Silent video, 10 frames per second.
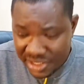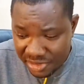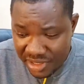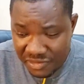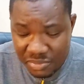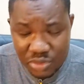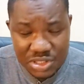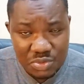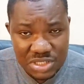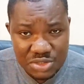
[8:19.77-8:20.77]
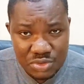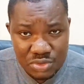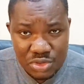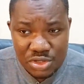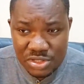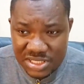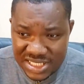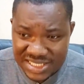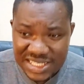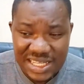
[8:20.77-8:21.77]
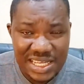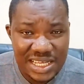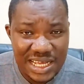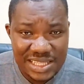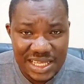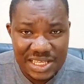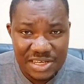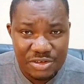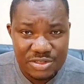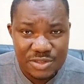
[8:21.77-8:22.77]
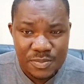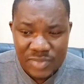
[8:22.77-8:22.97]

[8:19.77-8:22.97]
the referee blow the whistle, they start attacking us.